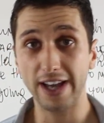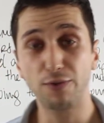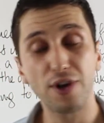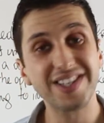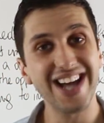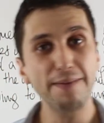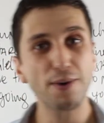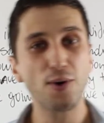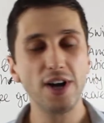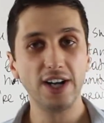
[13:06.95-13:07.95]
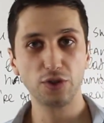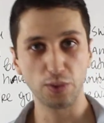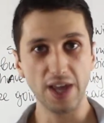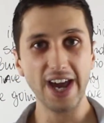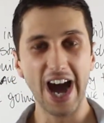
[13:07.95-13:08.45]
For example,
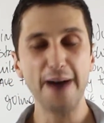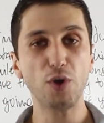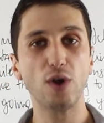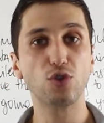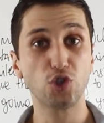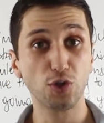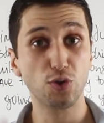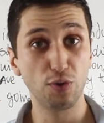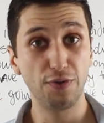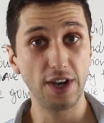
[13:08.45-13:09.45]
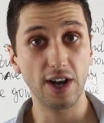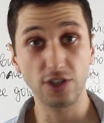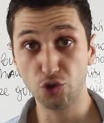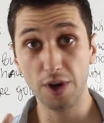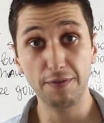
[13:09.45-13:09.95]
today I'm going to shoot 3
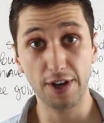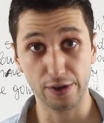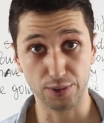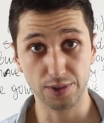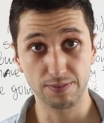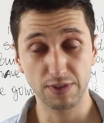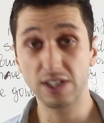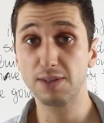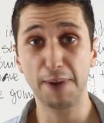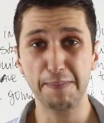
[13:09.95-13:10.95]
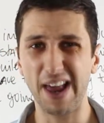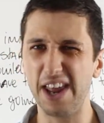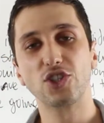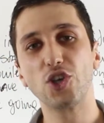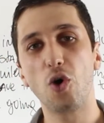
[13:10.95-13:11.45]
videos. This is my plan.
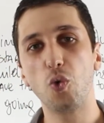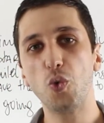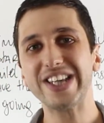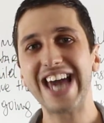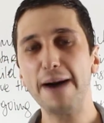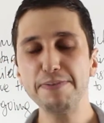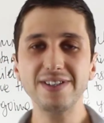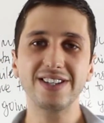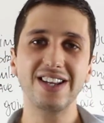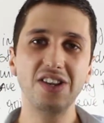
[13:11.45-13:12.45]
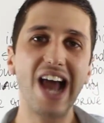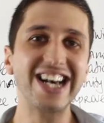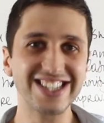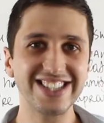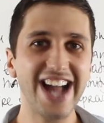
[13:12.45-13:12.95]
So what happened
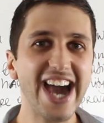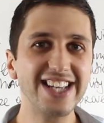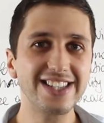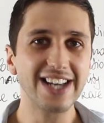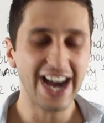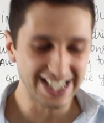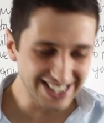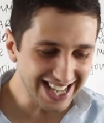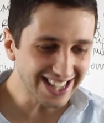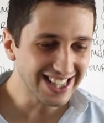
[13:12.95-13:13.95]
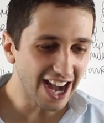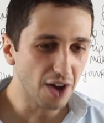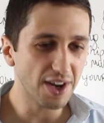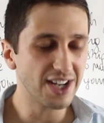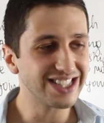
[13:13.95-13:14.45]
last night, I sat down
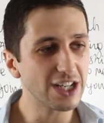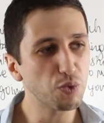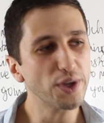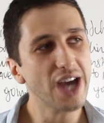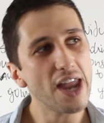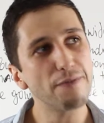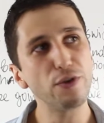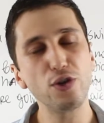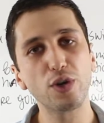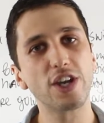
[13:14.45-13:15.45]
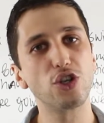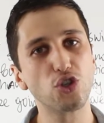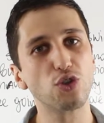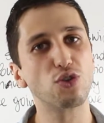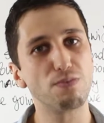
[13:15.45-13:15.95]
and I said, what kind of video can I
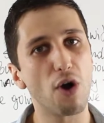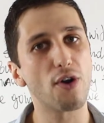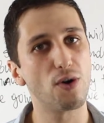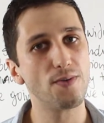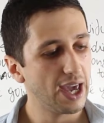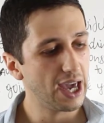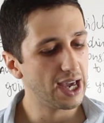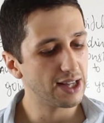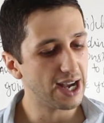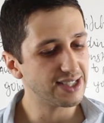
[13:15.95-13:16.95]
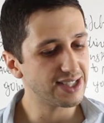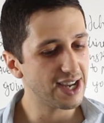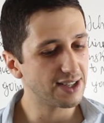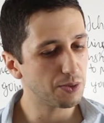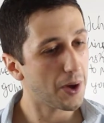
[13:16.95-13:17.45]
shoot tomorrow? And I
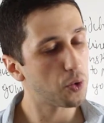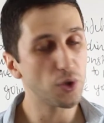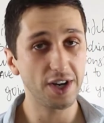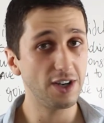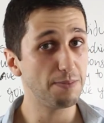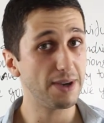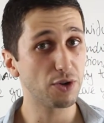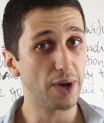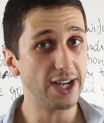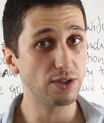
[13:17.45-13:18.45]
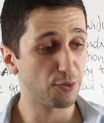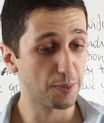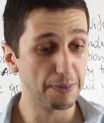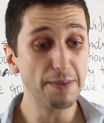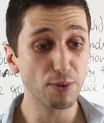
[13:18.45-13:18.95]
said, well, wouldn't it be great for
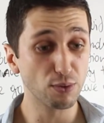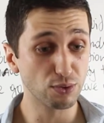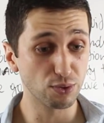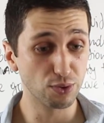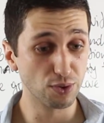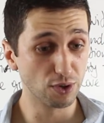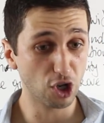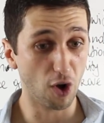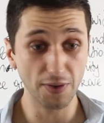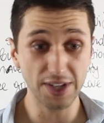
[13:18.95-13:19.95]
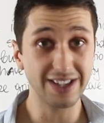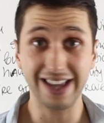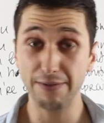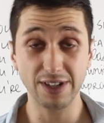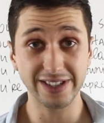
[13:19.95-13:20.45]
people to do content
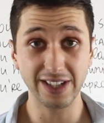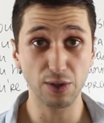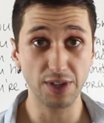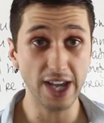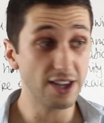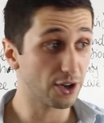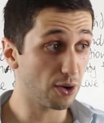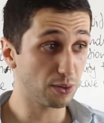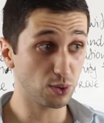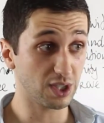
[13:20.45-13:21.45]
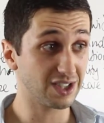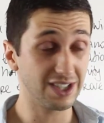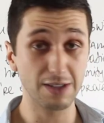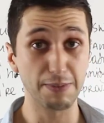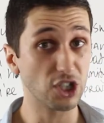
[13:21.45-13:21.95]
every single day? They're going to
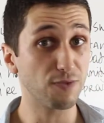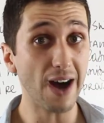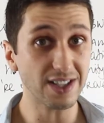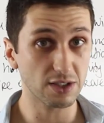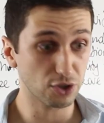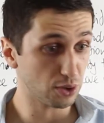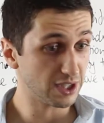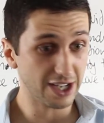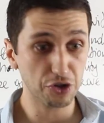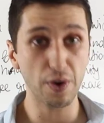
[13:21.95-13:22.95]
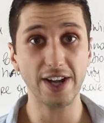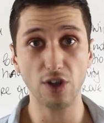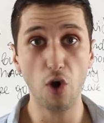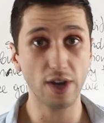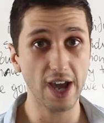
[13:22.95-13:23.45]
succeed much faster. So I said, great,
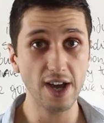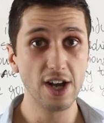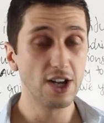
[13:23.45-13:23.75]
okay.